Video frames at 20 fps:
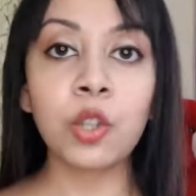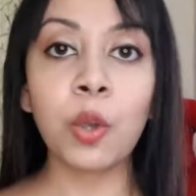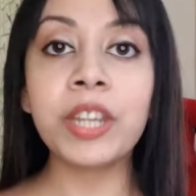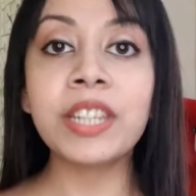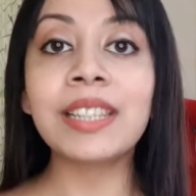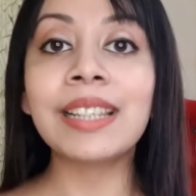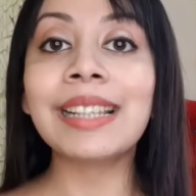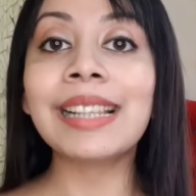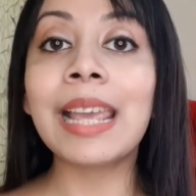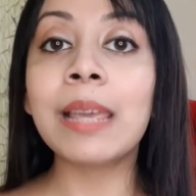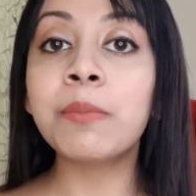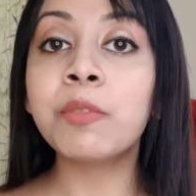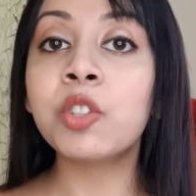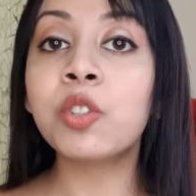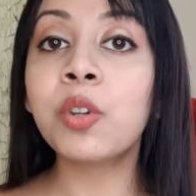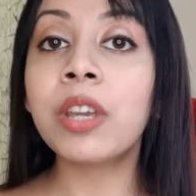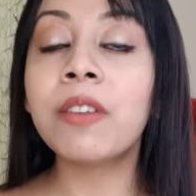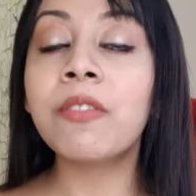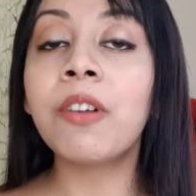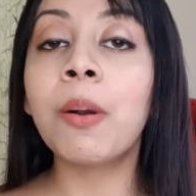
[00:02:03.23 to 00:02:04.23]
it claims
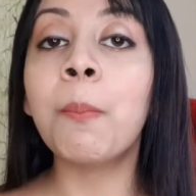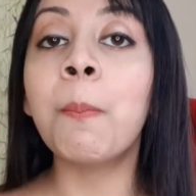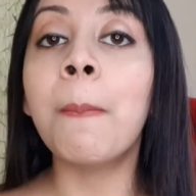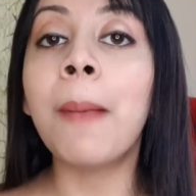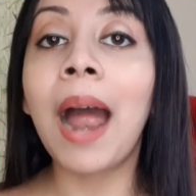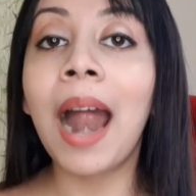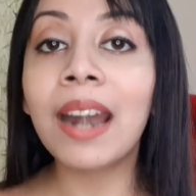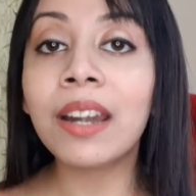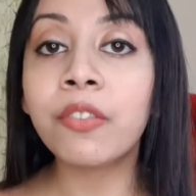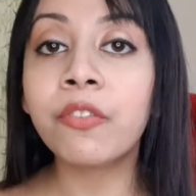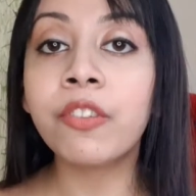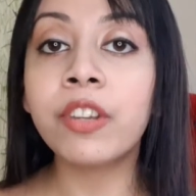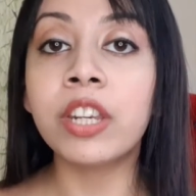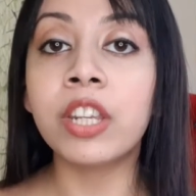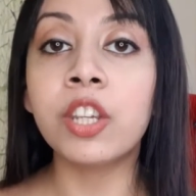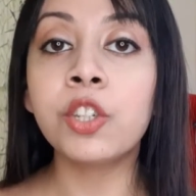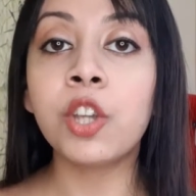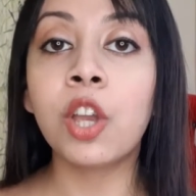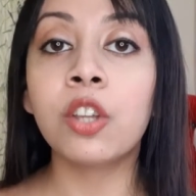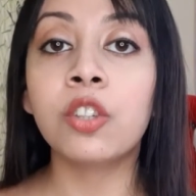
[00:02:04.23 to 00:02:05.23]
to give a matte
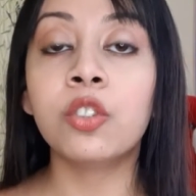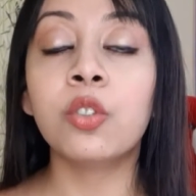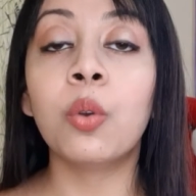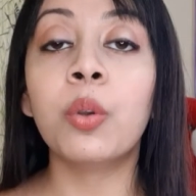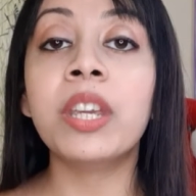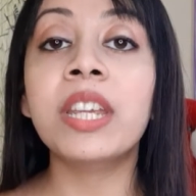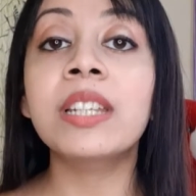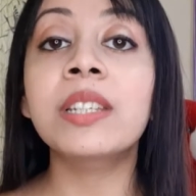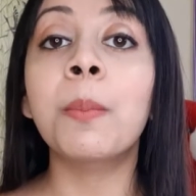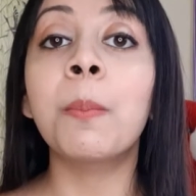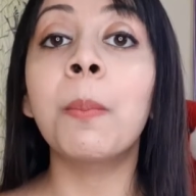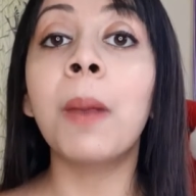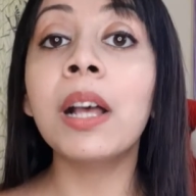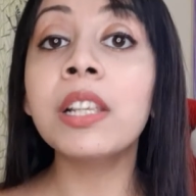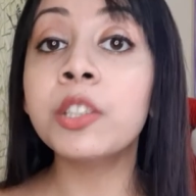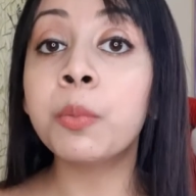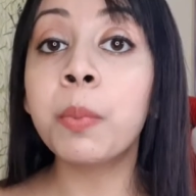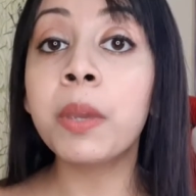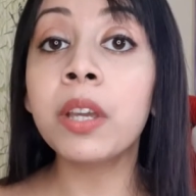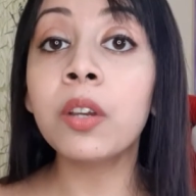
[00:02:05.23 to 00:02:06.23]
finish. So it
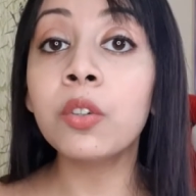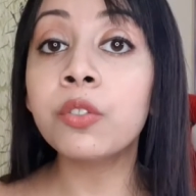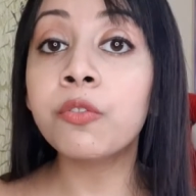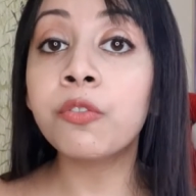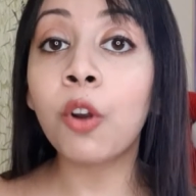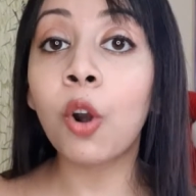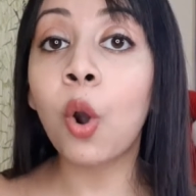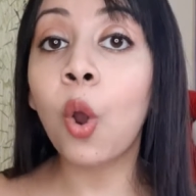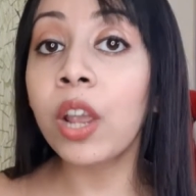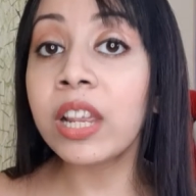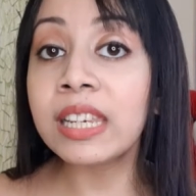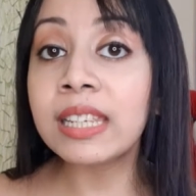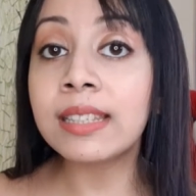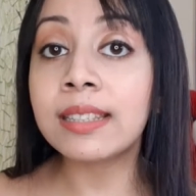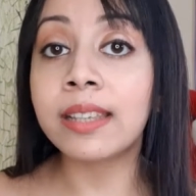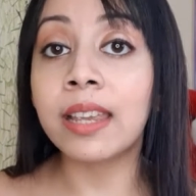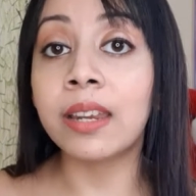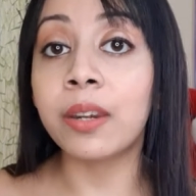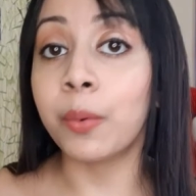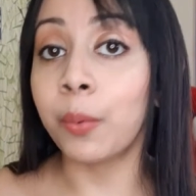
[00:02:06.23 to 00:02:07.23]
must be good for oily
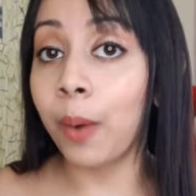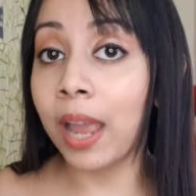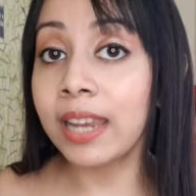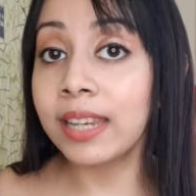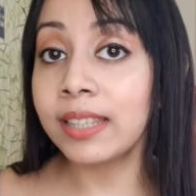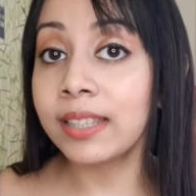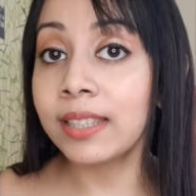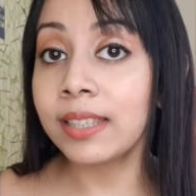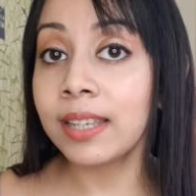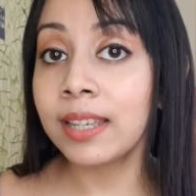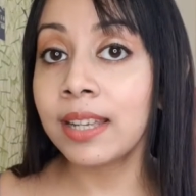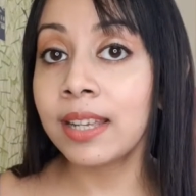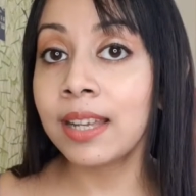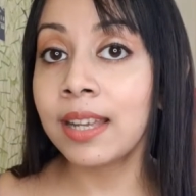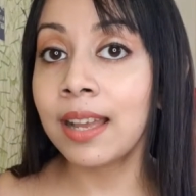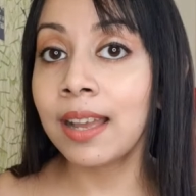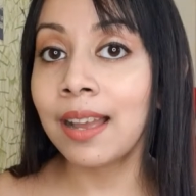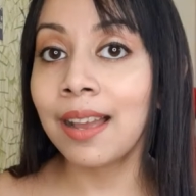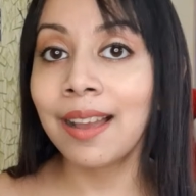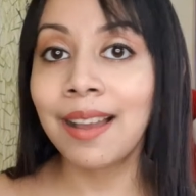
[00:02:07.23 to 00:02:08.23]
skin, right?
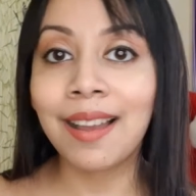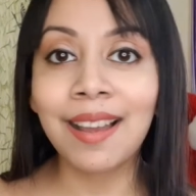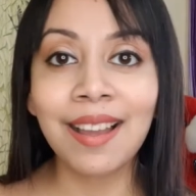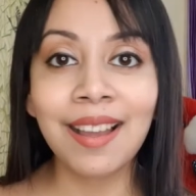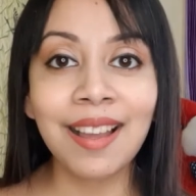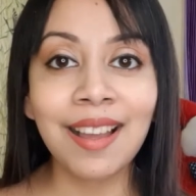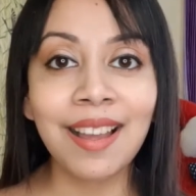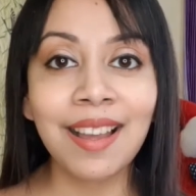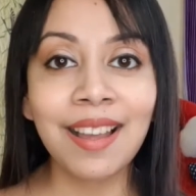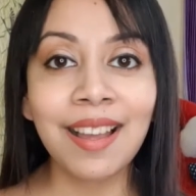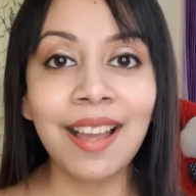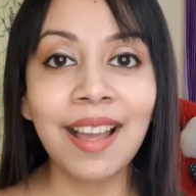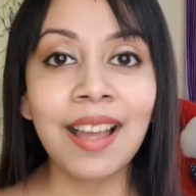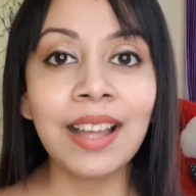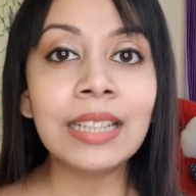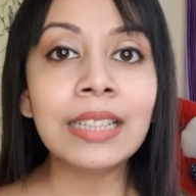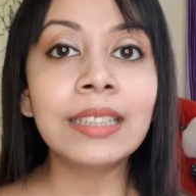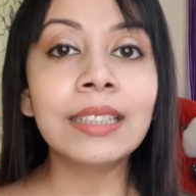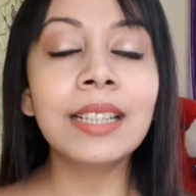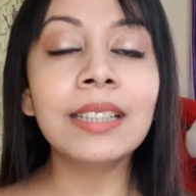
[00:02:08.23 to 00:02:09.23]

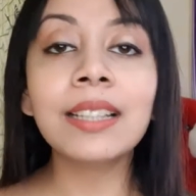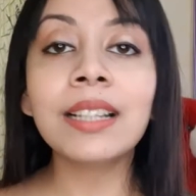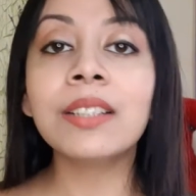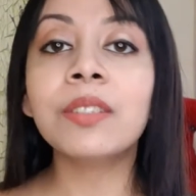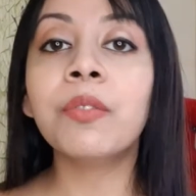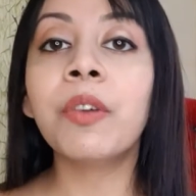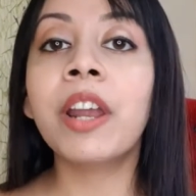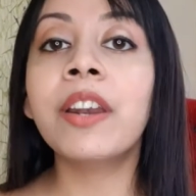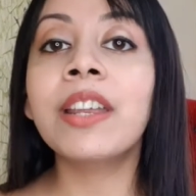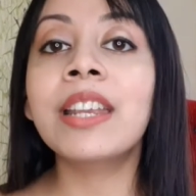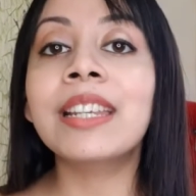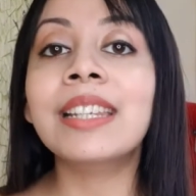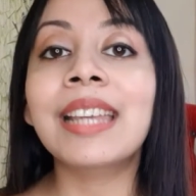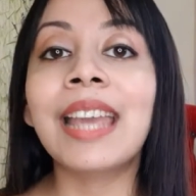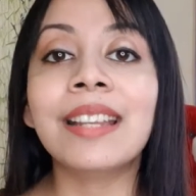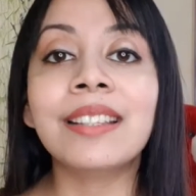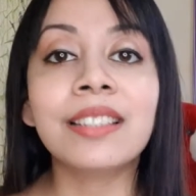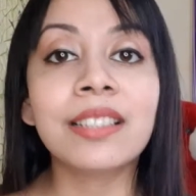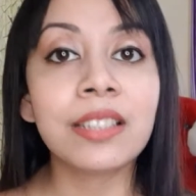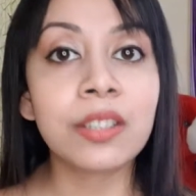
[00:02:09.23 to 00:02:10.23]
This is where it
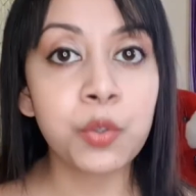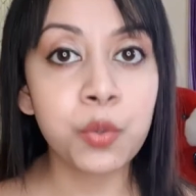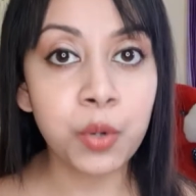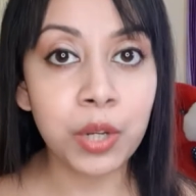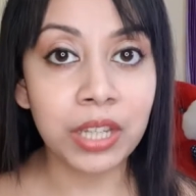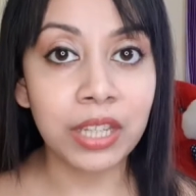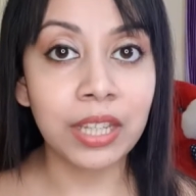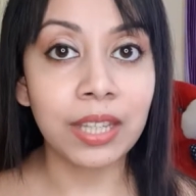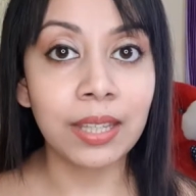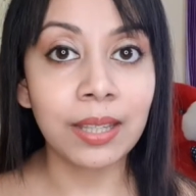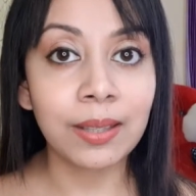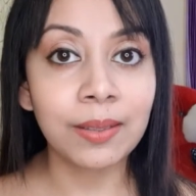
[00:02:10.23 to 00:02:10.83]
gets tricky.